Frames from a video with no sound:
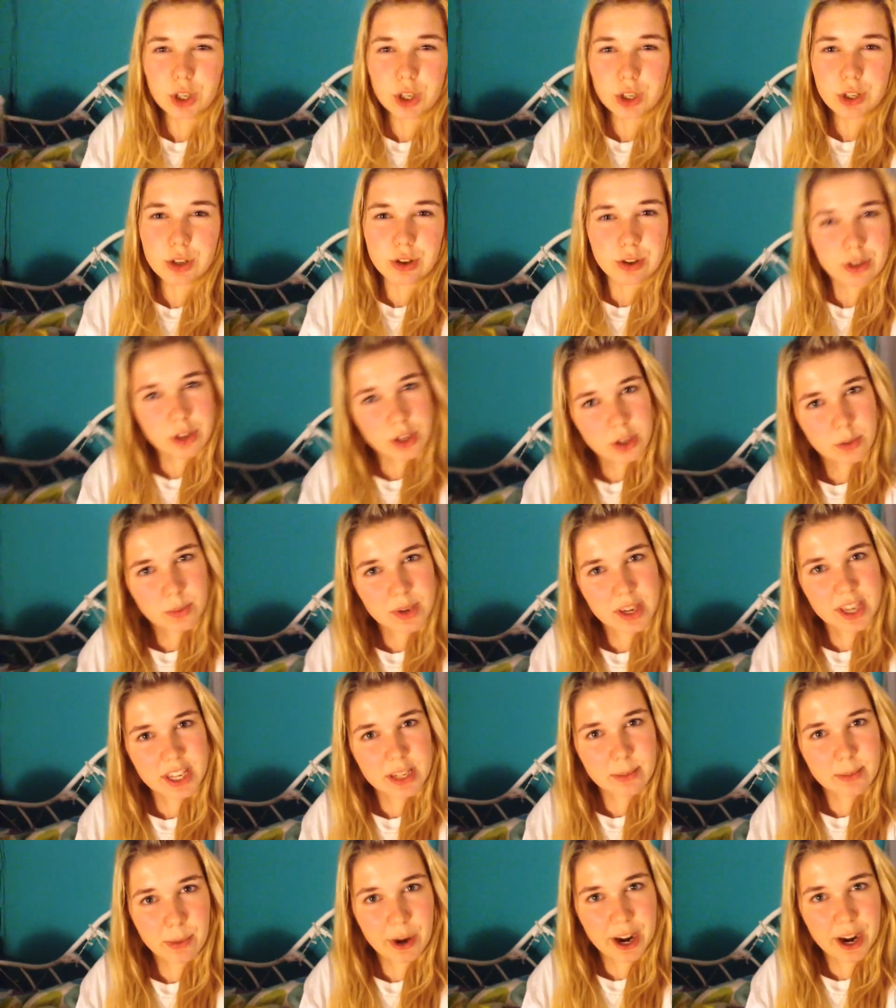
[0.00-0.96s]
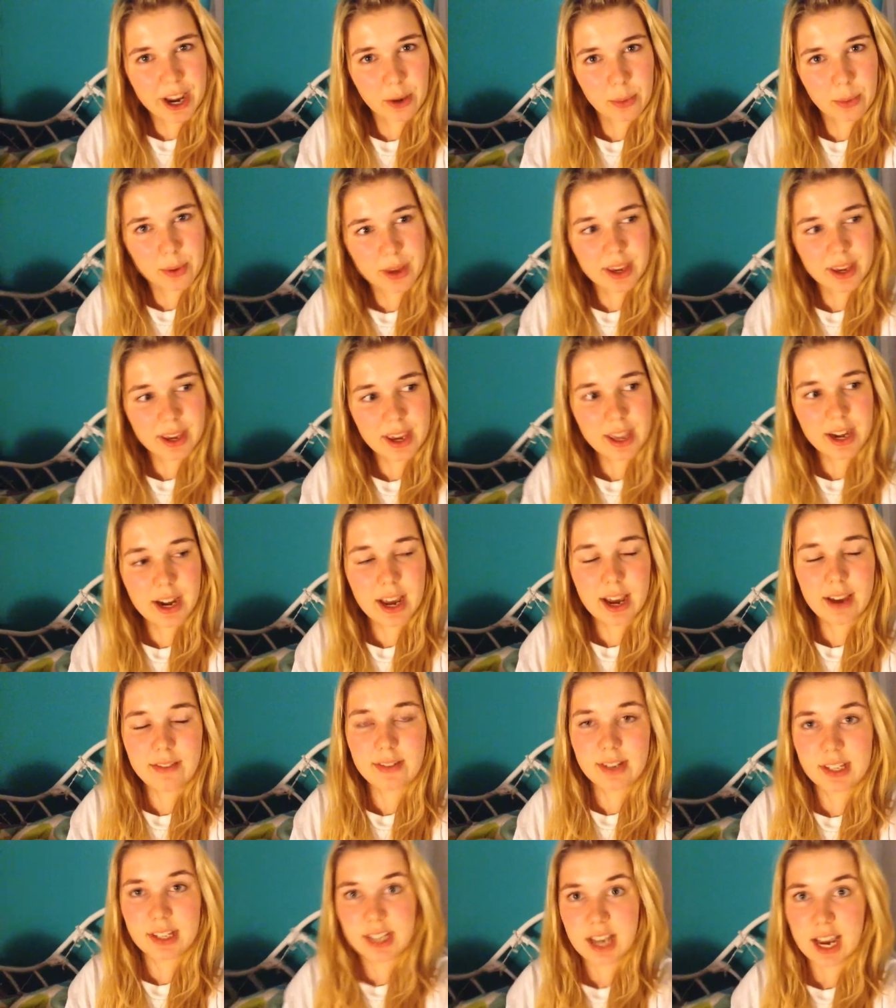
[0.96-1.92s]
So this week is prank week, and
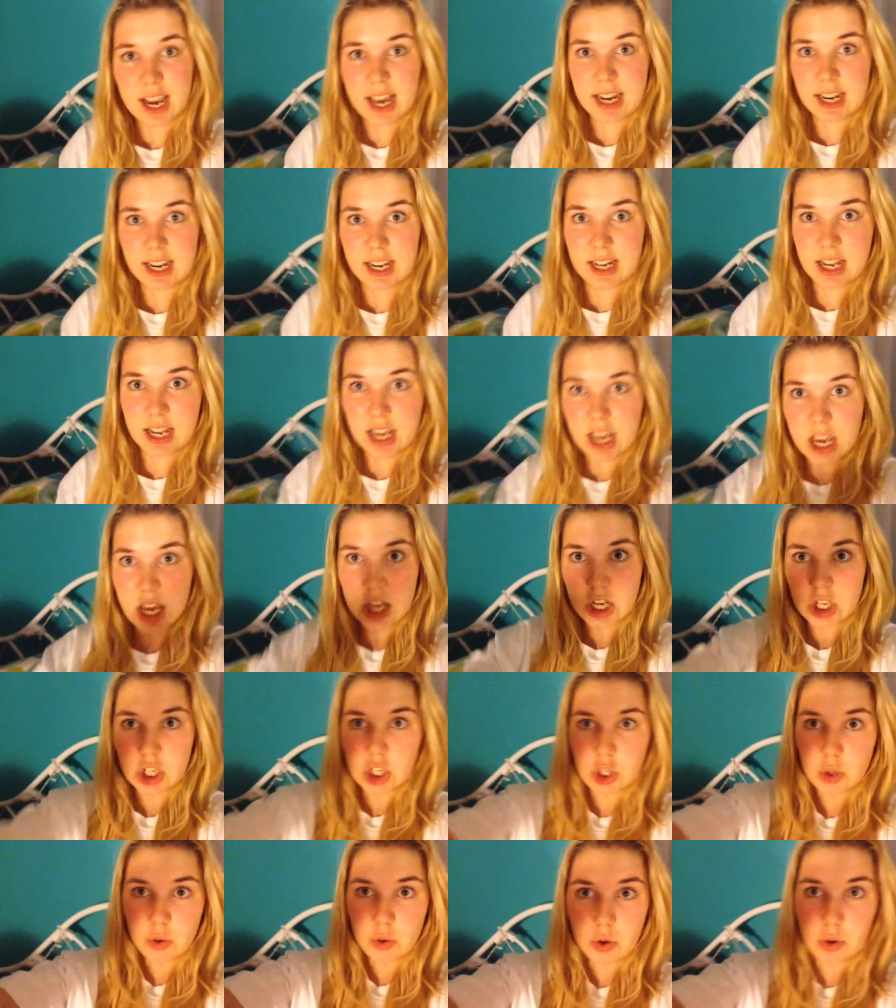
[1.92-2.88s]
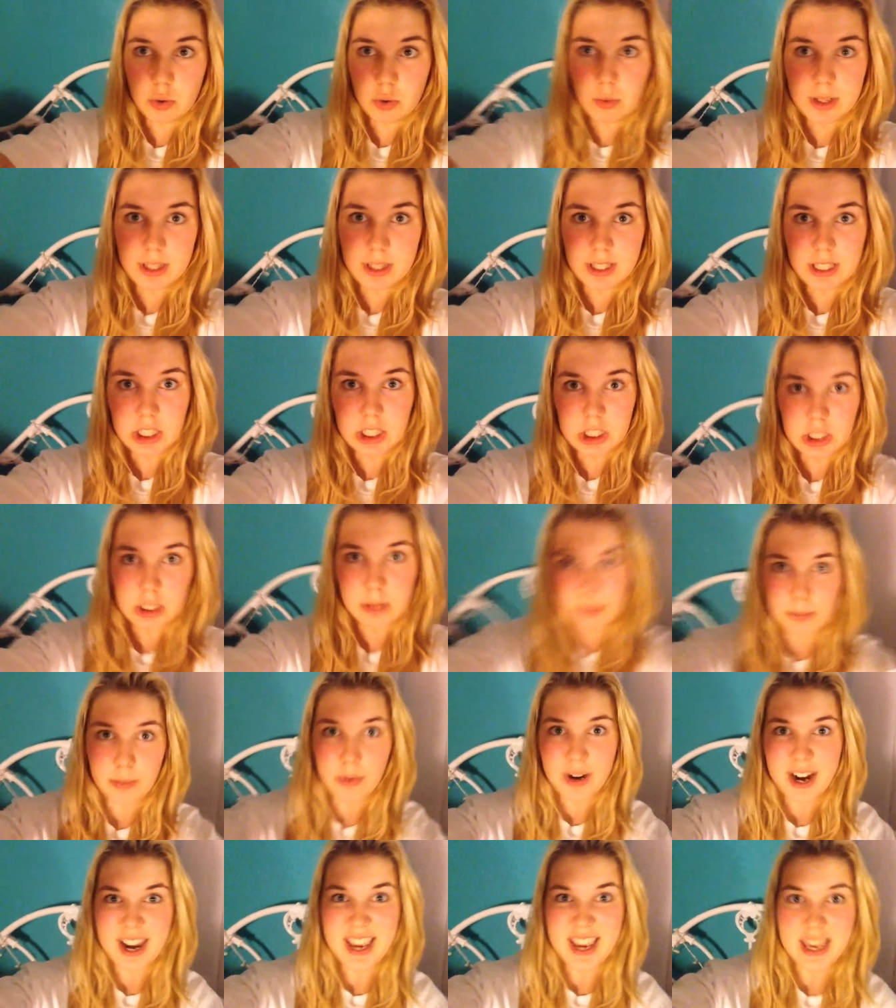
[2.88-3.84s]
I've decided to do a little
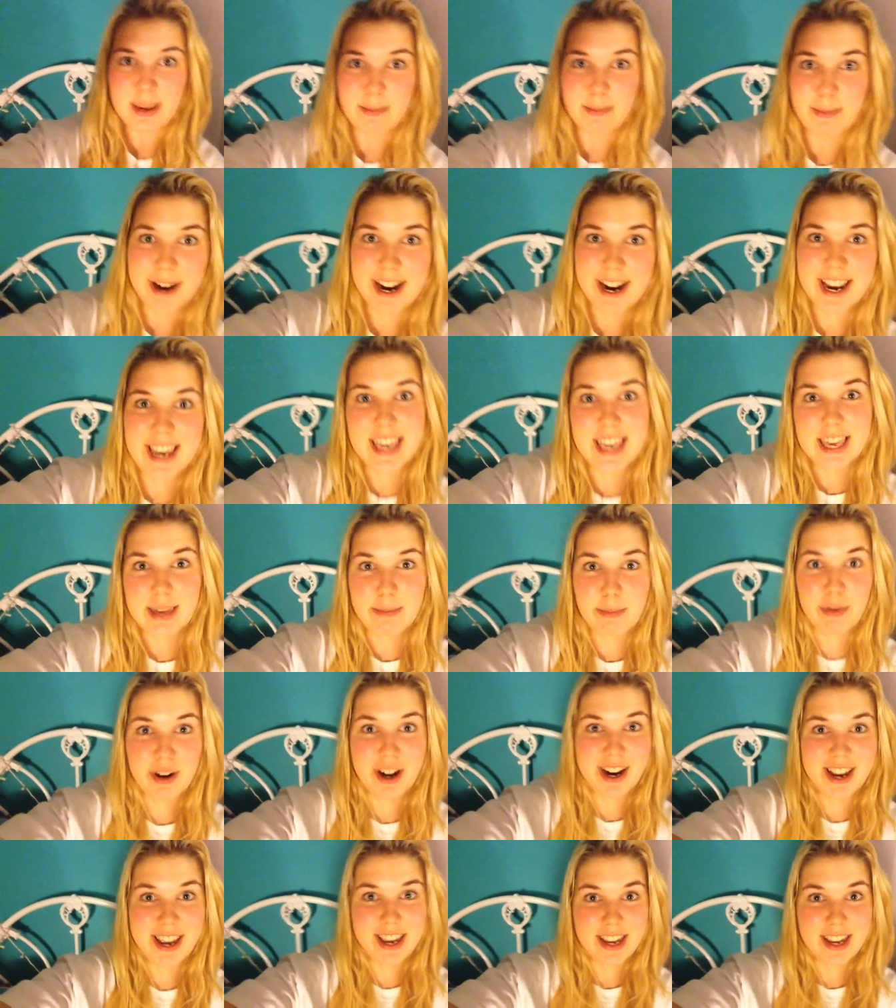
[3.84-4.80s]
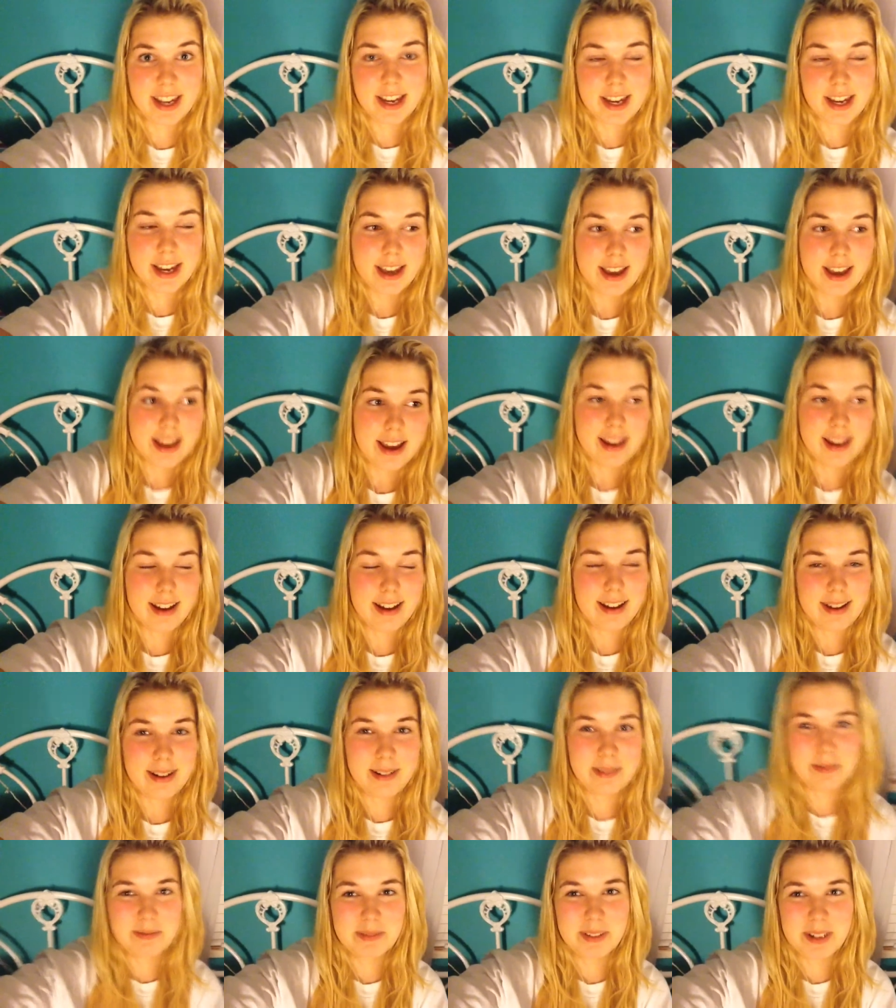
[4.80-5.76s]
pranky prank
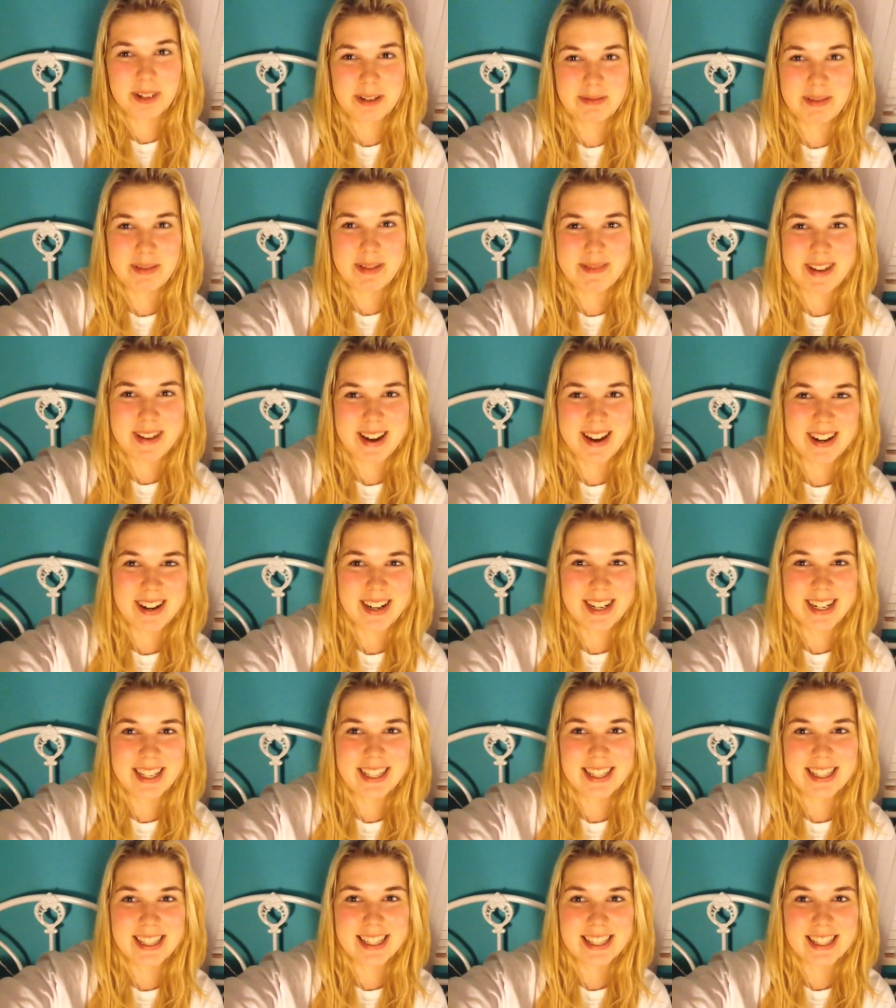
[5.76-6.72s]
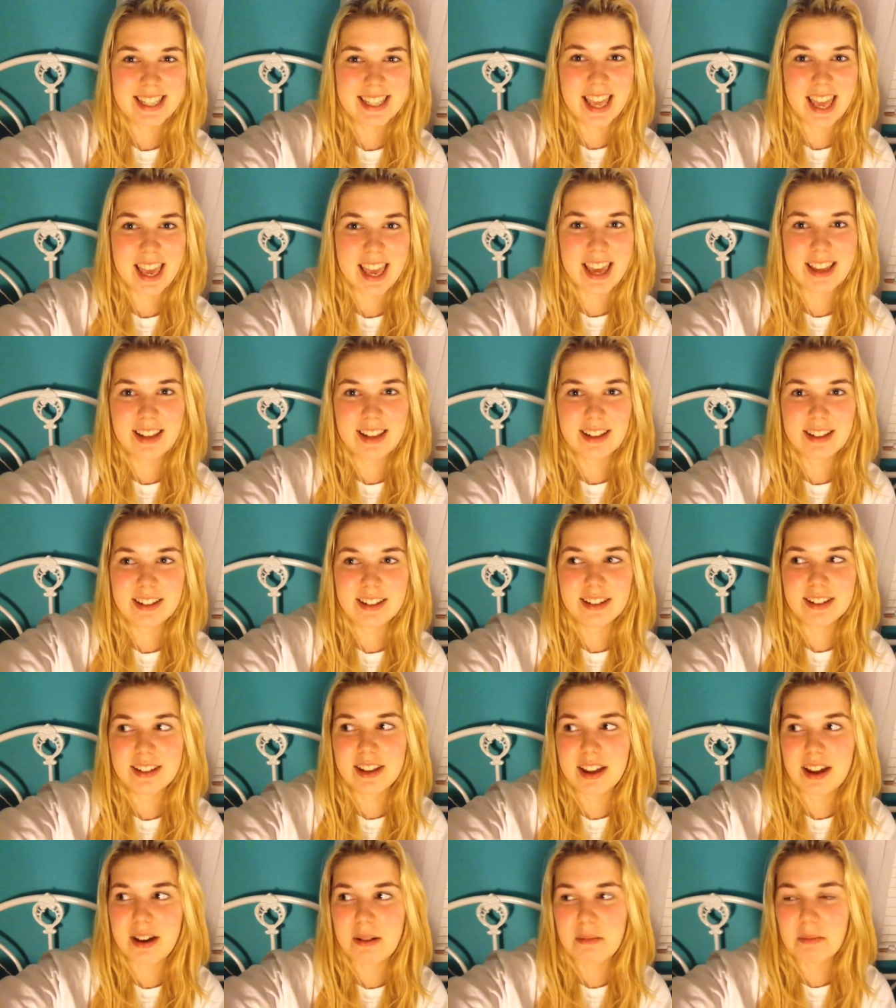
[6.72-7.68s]
on my parents and
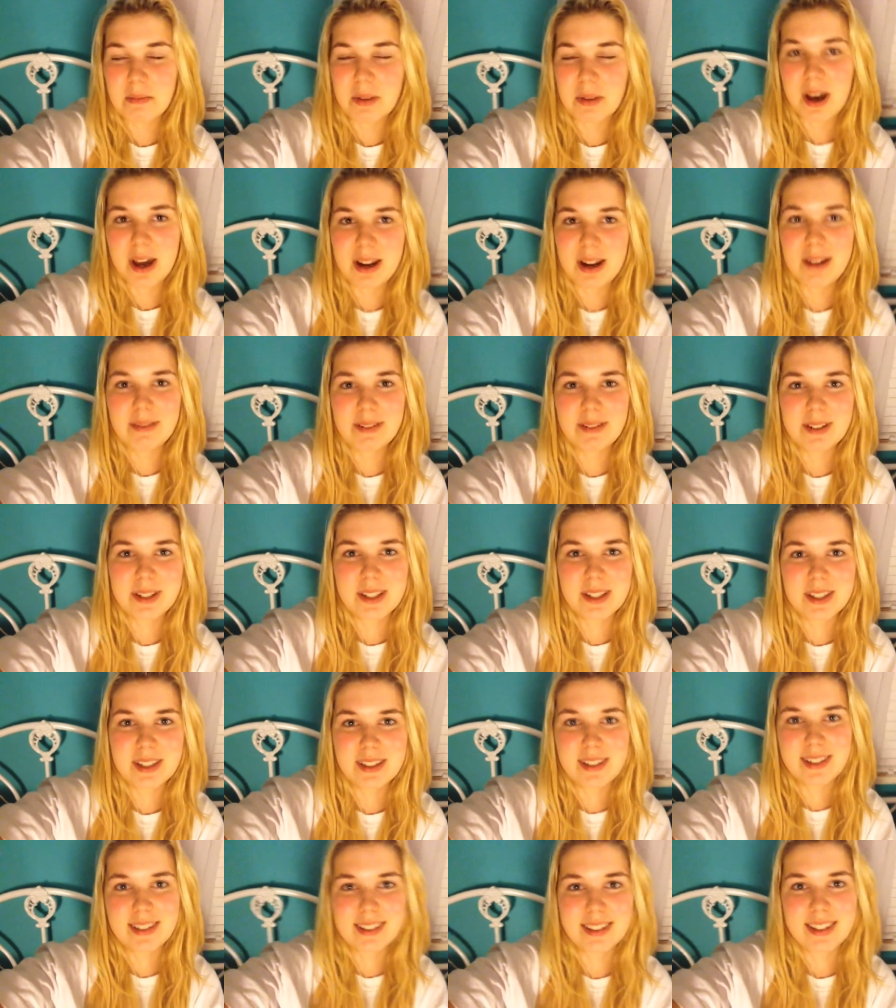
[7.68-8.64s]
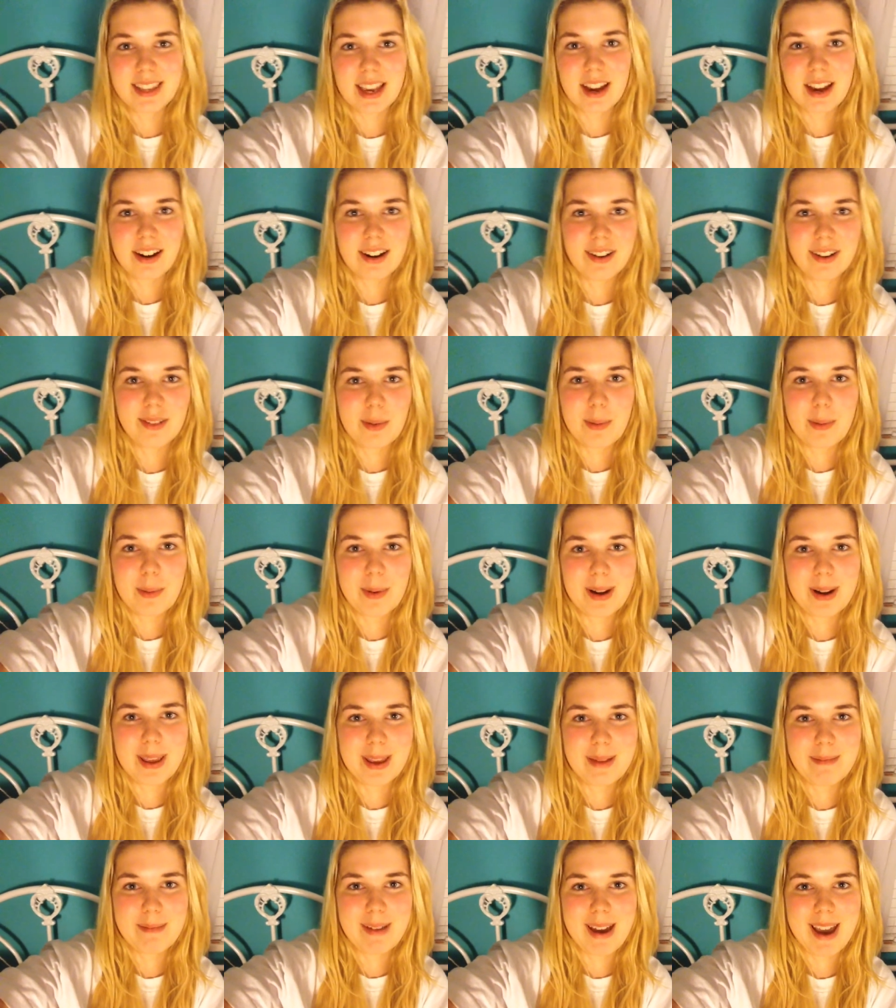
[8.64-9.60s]
kind of just scare
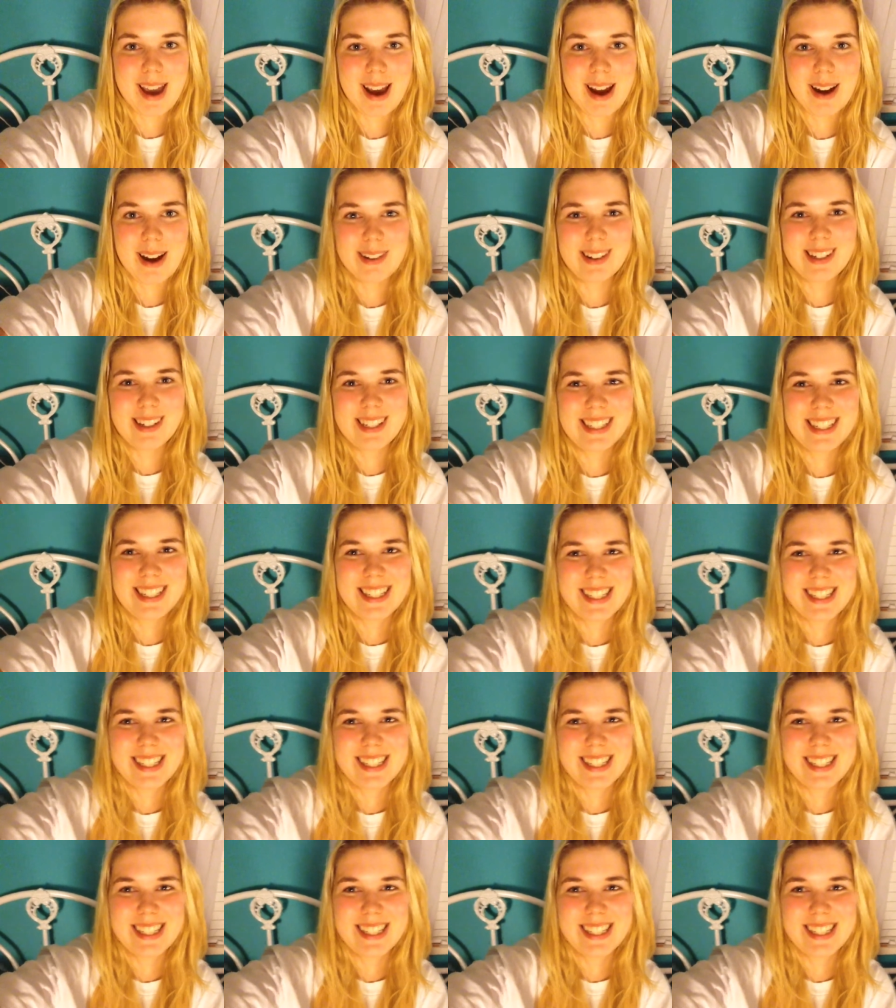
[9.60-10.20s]
everybody in my house.